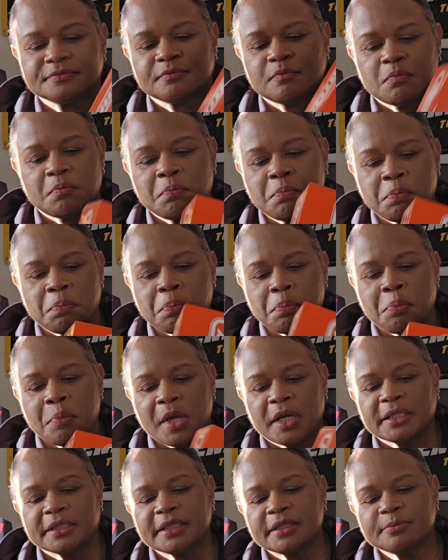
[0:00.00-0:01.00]
I
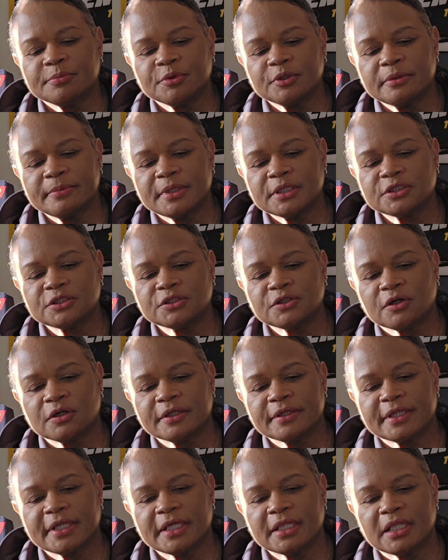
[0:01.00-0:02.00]
think they pretty much
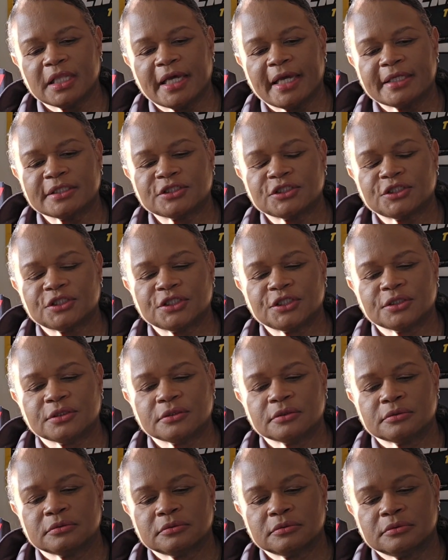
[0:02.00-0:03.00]
started that last
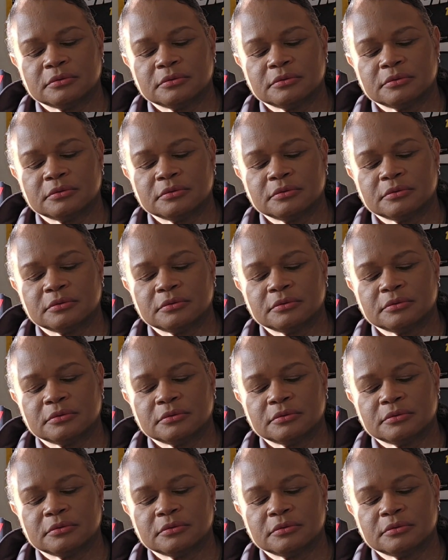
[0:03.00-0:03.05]
year,